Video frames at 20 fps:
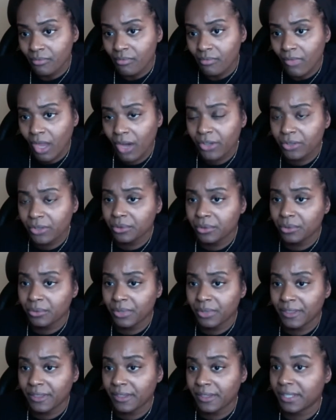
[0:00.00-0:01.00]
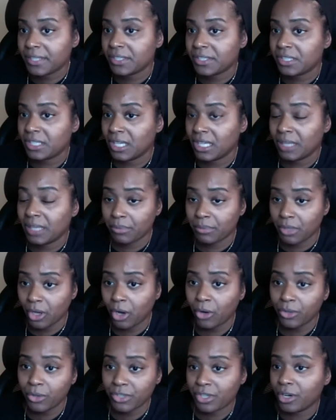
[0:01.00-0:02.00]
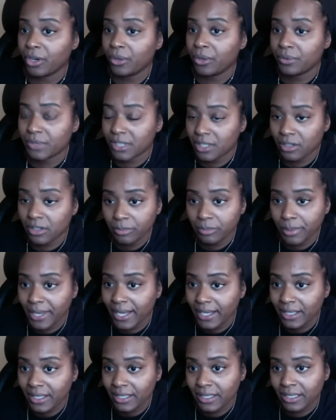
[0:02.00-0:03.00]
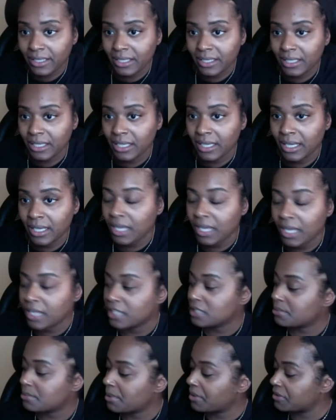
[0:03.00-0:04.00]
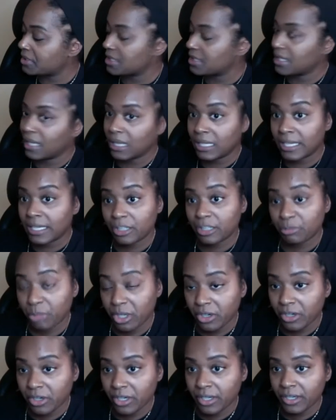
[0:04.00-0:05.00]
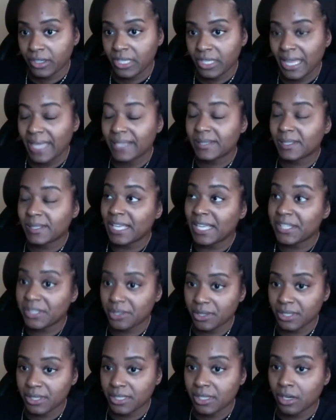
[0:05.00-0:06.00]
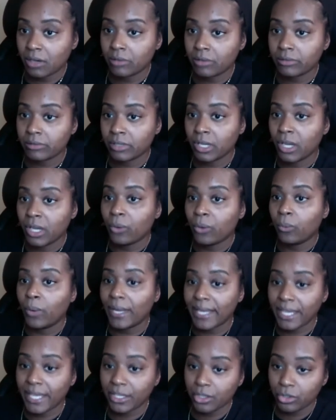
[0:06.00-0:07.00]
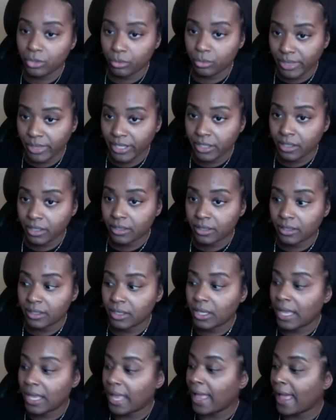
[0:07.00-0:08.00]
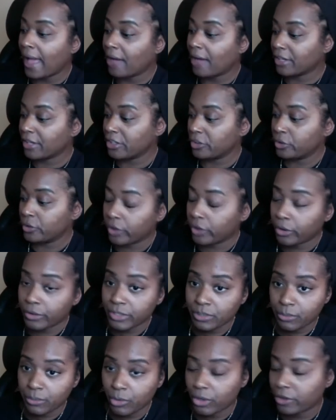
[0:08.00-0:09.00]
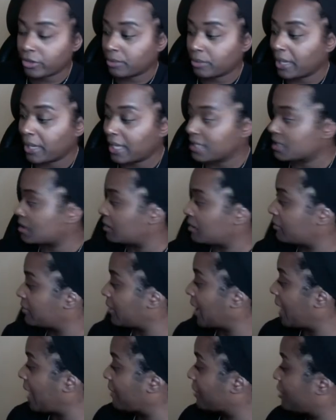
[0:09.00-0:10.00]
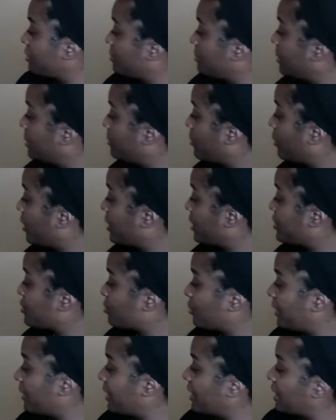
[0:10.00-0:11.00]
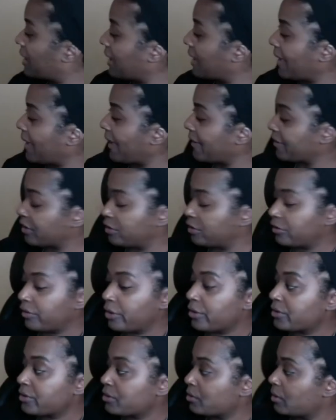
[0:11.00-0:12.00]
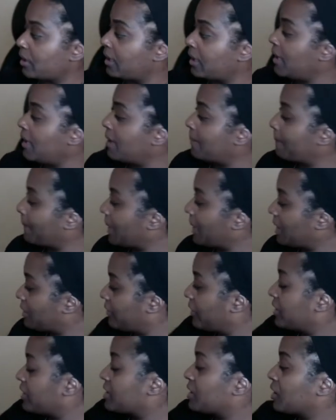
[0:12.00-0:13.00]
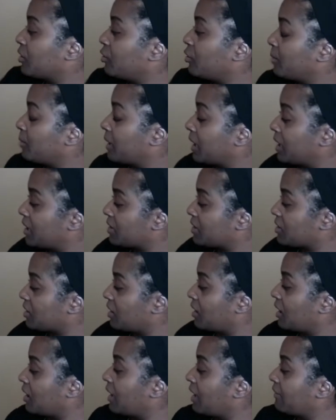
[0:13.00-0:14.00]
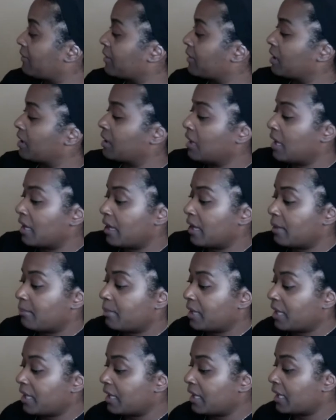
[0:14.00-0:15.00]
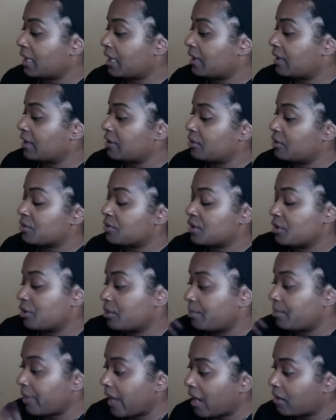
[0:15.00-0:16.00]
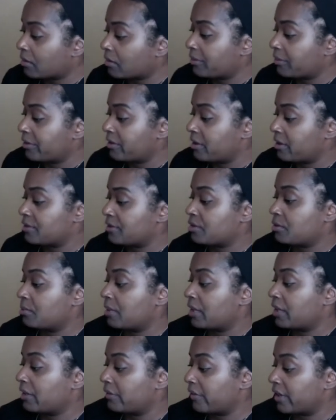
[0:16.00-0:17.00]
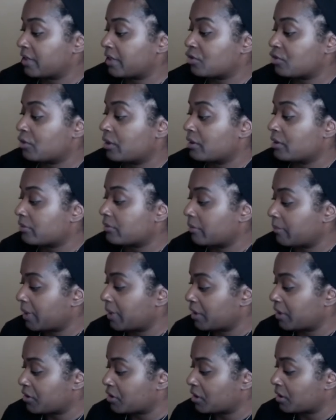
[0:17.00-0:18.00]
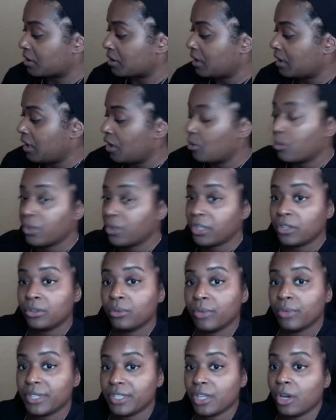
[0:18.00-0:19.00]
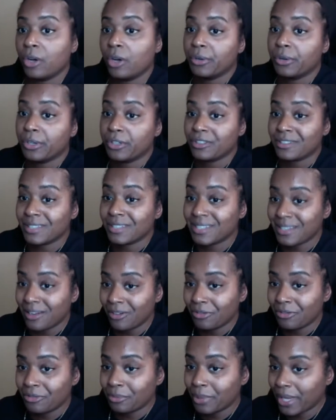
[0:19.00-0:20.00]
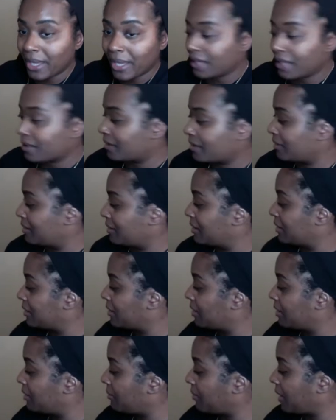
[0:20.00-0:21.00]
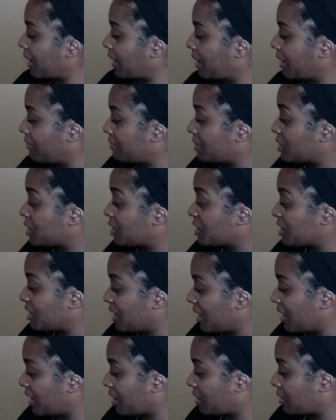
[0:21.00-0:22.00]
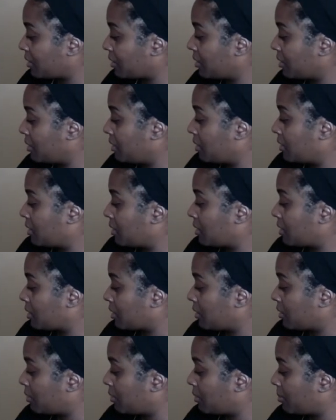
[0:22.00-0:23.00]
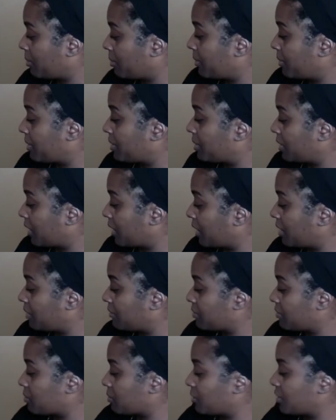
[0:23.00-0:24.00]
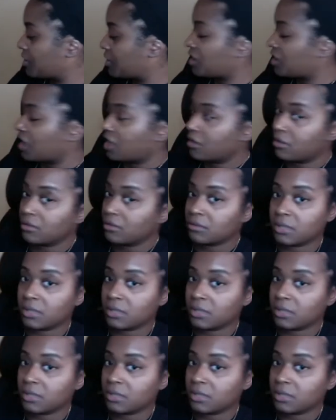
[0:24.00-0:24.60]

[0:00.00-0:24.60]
Are you doing things to keep hold your own self back? Spirit is saying, look in the mirror, assess yourself. What can you do better? How can you focus more on the positive? How can you be more in joy and light? How can you focus on manifesting new beginnings in your life and, and being using your power within to manifest transformation? What are you doing to hold yourself back? Then we have snake, coupled with the nine of swords, shed of